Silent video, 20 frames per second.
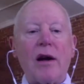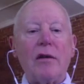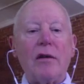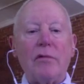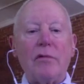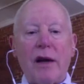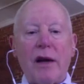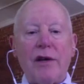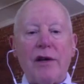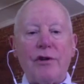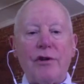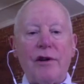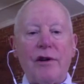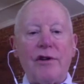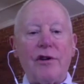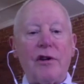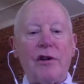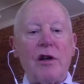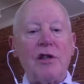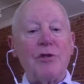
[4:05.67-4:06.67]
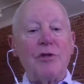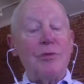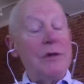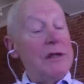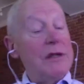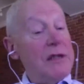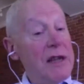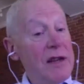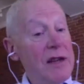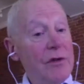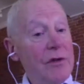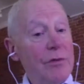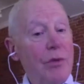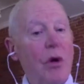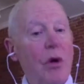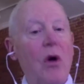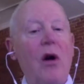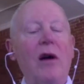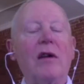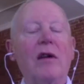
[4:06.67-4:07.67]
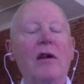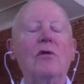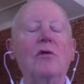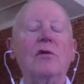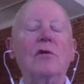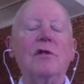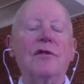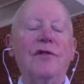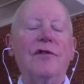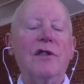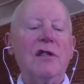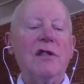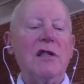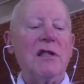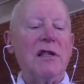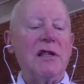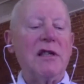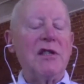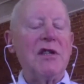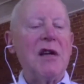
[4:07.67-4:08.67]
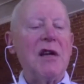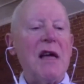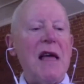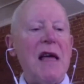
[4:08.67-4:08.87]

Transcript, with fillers: a writer, at her husband David Park, who was a physicist.